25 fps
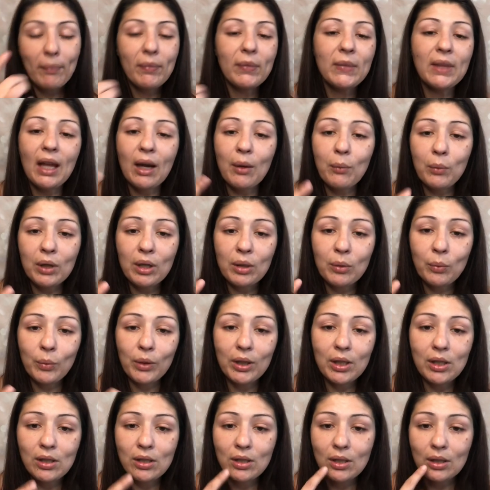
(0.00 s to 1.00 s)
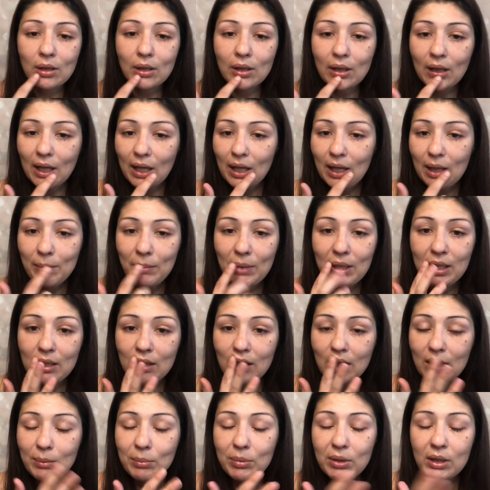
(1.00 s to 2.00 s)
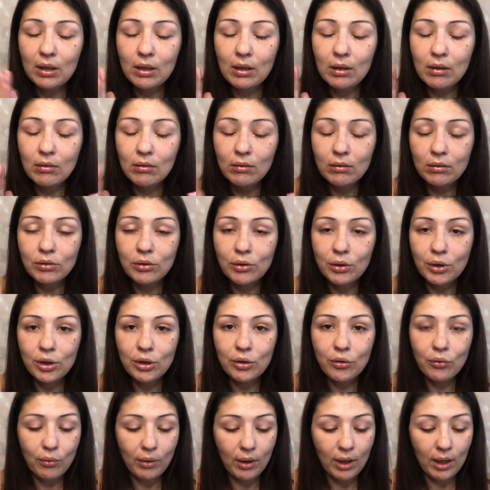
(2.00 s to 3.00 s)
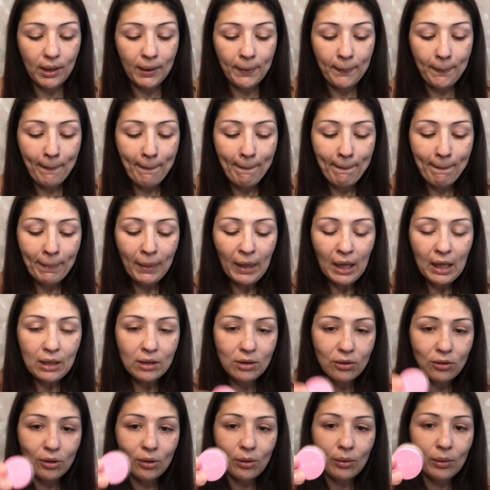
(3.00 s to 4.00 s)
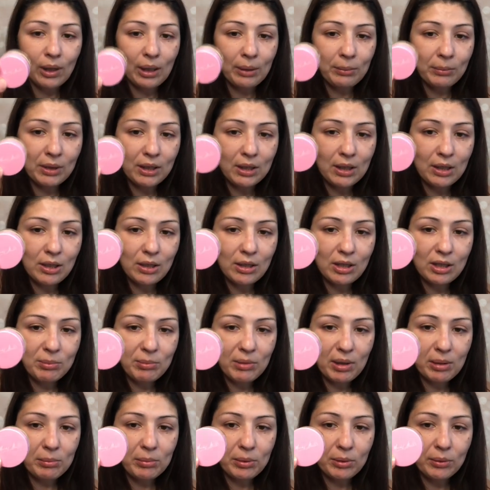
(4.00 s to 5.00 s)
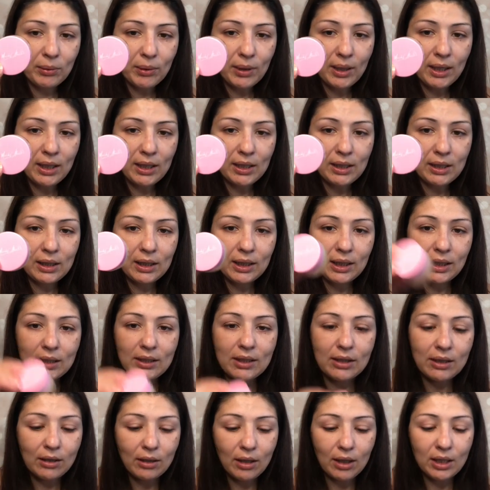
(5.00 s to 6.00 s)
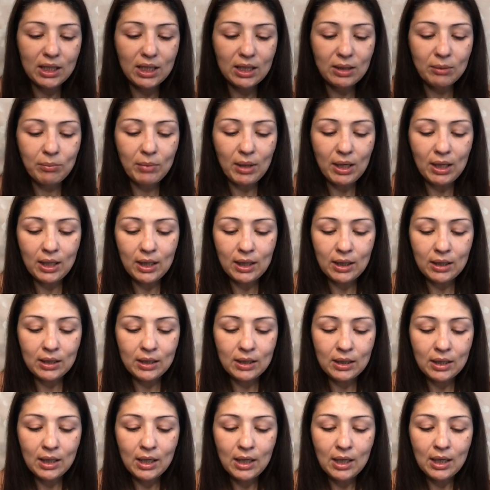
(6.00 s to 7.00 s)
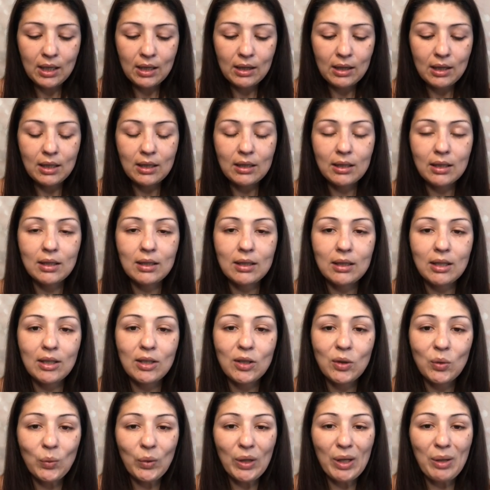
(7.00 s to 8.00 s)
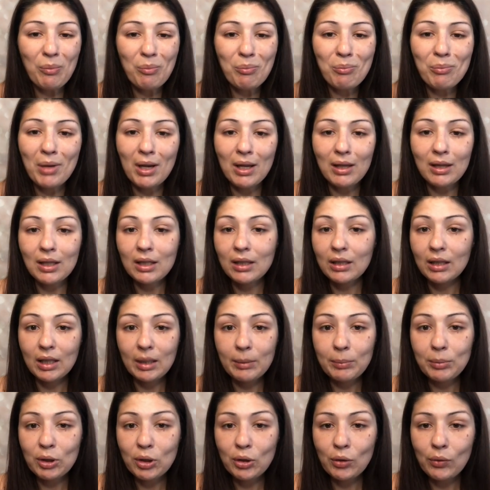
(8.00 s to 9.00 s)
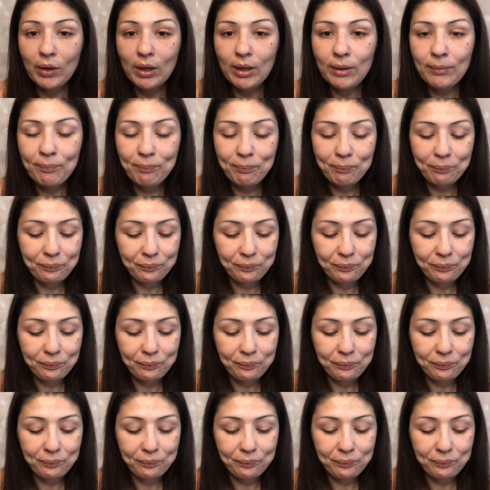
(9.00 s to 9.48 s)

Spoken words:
Now we're in winter and my lips are ultra dry. So I'm gonna use my Mariah Alexis Cosmetics. This is the Sweet Melon Lip Scrub.